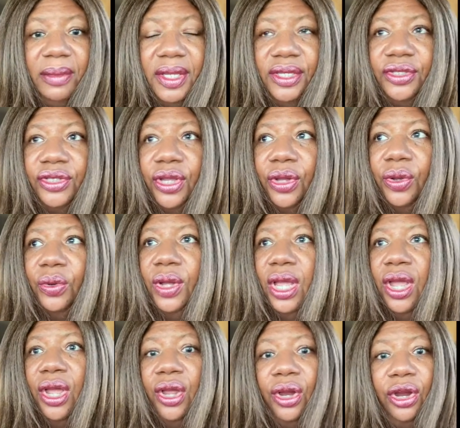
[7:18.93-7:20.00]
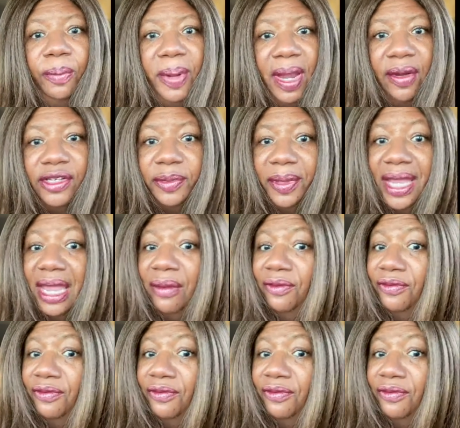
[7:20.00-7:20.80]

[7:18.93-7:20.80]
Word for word: And so her parents became